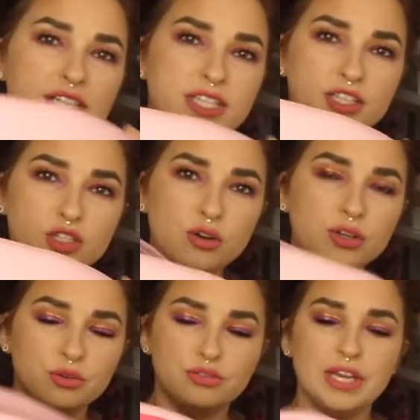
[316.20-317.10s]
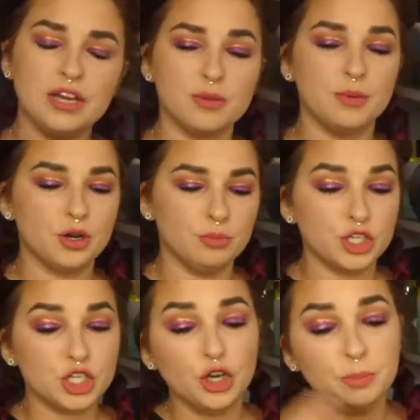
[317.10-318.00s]
So there's no little feet on the bottom,
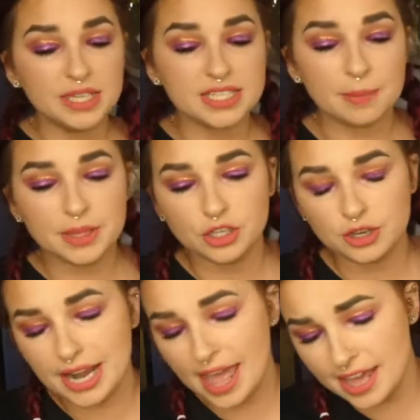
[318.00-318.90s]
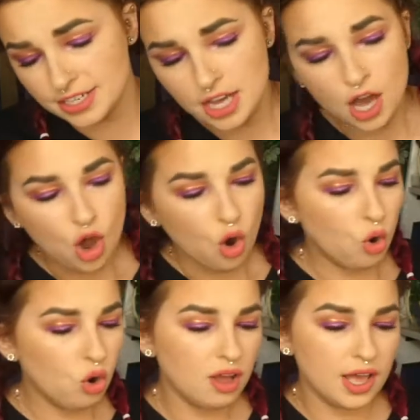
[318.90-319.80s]
which could be something you could add.
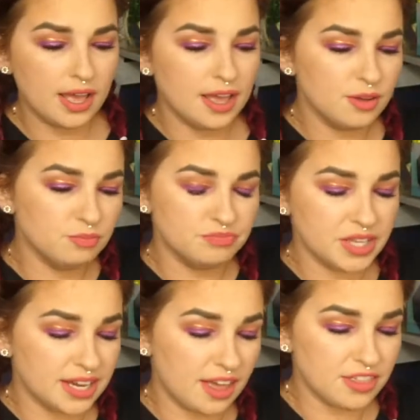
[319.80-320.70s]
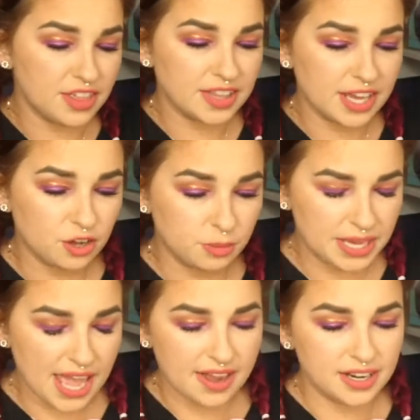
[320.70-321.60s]
Or another thing that could
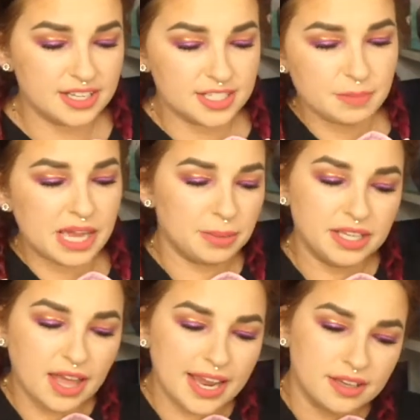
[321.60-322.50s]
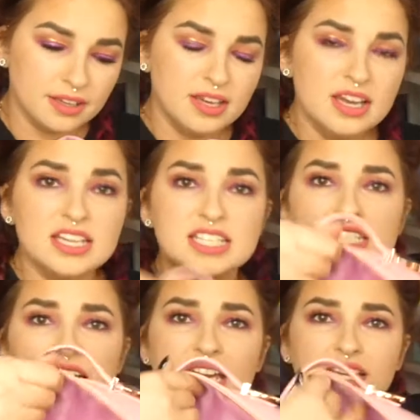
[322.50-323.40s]
be added is maybe like
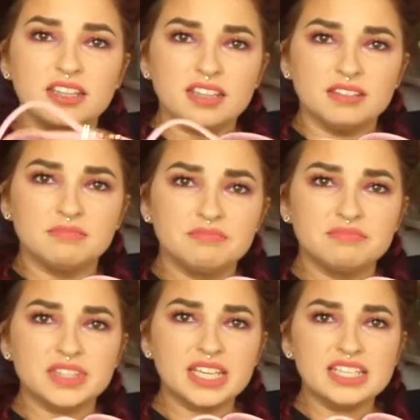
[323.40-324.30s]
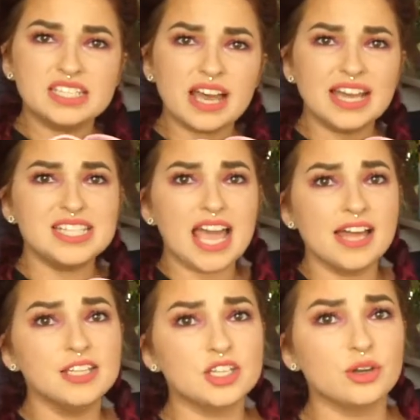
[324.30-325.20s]
sticking the inside
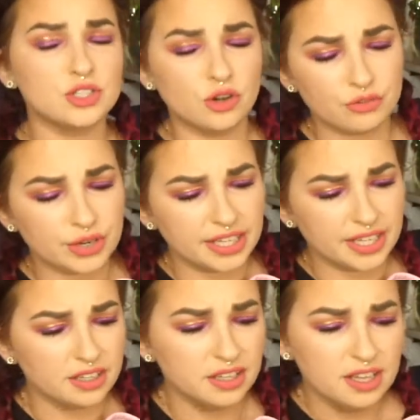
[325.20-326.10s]
down so it's not really,